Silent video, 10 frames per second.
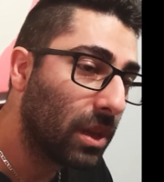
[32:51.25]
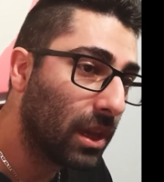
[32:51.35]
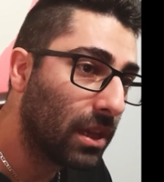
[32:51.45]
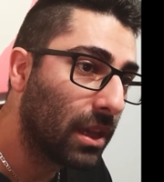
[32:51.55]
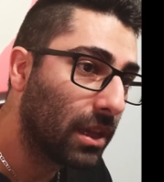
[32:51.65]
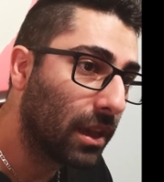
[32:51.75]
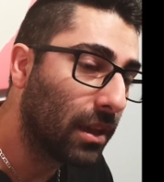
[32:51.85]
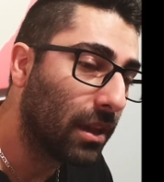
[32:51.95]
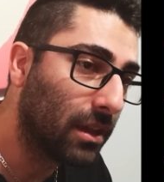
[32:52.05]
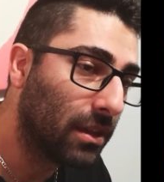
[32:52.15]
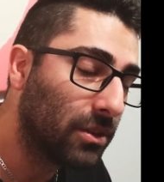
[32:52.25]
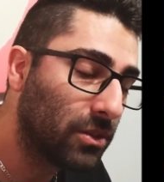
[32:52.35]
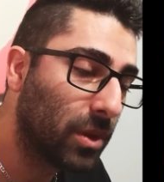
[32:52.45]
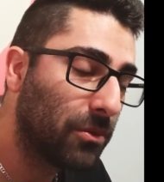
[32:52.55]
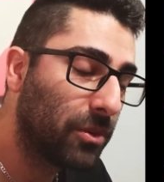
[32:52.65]
Yeah. It was
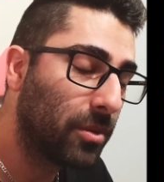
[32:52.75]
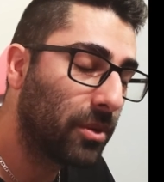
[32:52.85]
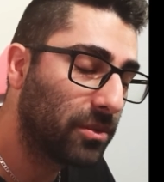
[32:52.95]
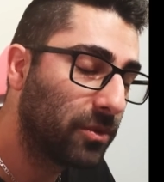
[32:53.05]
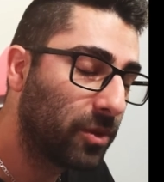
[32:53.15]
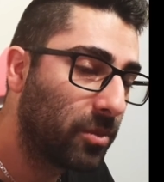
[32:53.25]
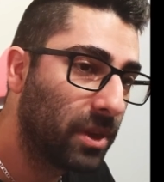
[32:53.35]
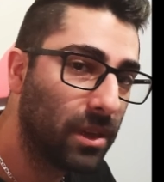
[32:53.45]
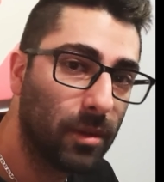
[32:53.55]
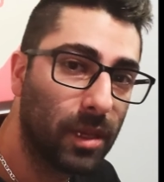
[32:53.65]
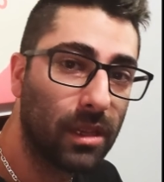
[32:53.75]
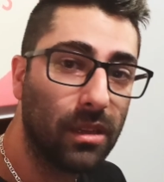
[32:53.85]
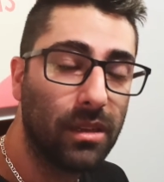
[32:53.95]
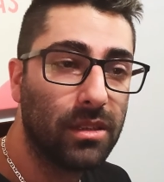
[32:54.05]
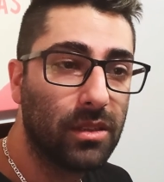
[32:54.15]
way before. It was before pandemic.
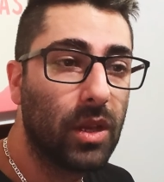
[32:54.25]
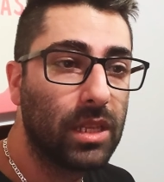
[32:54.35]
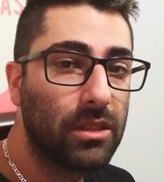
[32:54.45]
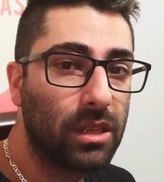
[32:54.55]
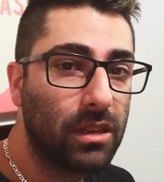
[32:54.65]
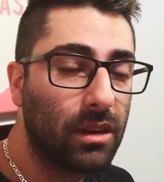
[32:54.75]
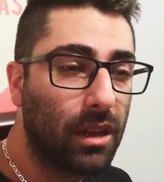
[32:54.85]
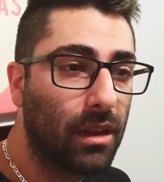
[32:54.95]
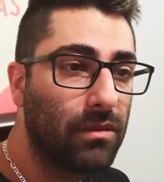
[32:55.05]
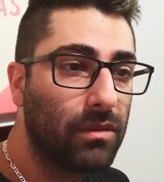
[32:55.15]
So at least a year and a half.